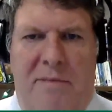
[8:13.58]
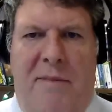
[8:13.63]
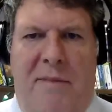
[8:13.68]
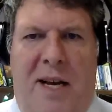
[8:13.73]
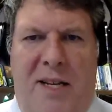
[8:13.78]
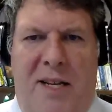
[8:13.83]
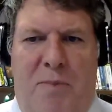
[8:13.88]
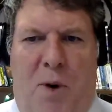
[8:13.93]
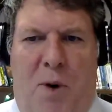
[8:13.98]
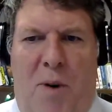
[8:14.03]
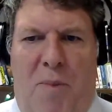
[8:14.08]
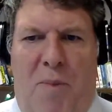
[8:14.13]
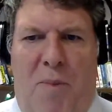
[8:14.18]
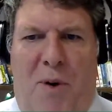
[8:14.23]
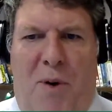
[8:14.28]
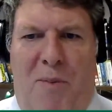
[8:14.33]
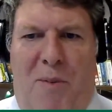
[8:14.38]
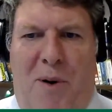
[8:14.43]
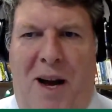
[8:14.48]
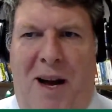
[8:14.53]
That's more
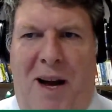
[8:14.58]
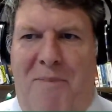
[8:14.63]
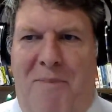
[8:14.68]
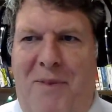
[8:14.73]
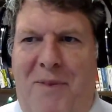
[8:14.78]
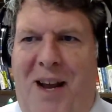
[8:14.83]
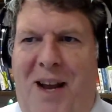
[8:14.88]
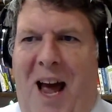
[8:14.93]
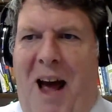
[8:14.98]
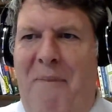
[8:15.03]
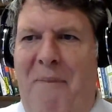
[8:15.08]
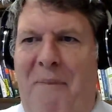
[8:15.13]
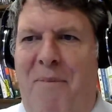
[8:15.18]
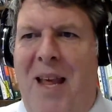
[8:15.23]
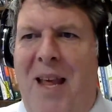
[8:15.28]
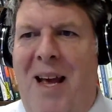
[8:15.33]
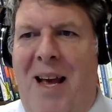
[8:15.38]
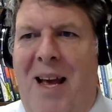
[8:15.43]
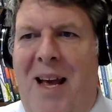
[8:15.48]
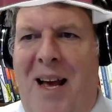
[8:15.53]
appropriate. Okay.
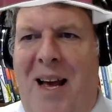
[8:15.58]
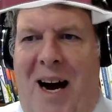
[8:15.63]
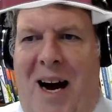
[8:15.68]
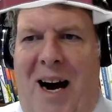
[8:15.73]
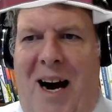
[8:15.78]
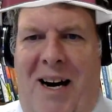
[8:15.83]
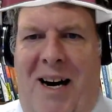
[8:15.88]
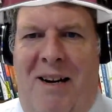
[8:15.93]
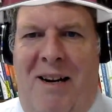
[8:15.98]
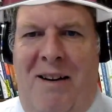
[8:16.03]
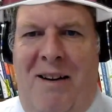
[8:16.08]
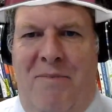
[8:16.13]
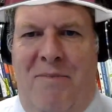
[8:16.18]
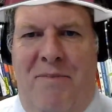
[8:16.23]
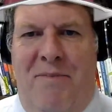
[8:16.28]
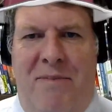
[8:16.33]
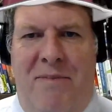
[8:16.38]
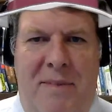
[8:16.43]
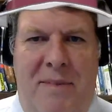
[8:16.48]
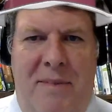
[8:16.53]

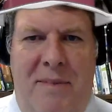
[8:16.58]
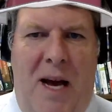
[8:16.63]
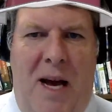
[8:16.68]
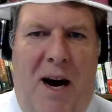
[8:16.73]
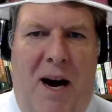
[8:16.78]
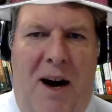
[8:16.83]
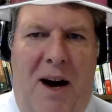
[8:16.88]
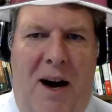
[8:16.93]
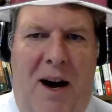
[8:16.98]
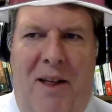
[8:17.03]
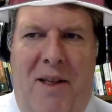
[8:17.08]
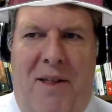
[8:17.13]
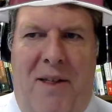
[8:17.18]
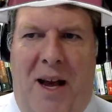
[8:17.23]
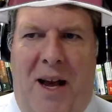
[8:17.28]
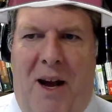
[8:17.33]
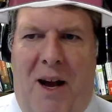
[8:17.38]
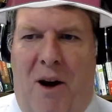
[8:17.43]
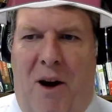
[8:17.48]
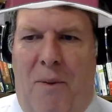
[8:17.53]
Now I
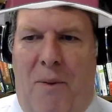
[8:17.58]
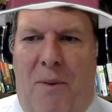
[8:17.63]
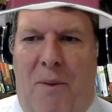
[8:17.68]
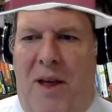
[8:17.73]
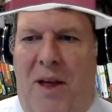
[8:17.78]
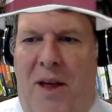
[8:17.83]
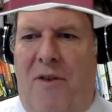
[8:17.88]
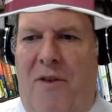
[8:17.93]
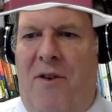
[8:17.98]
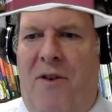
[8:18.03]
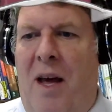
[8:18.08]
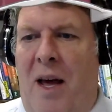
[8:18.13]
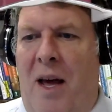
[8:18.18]
think I'll go with this.